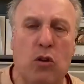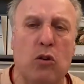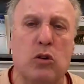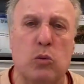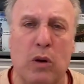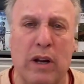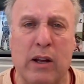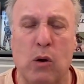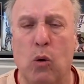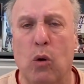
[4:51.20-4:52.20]
use what I
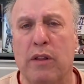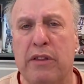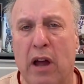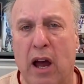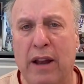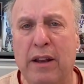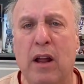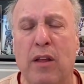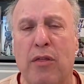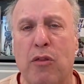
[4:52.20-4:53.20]
call
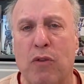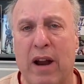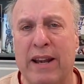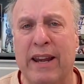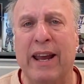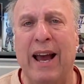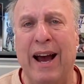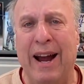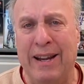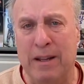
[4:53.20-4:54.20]
non-threatening
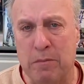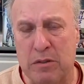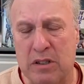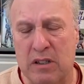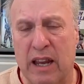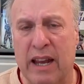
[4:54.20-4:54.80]
items.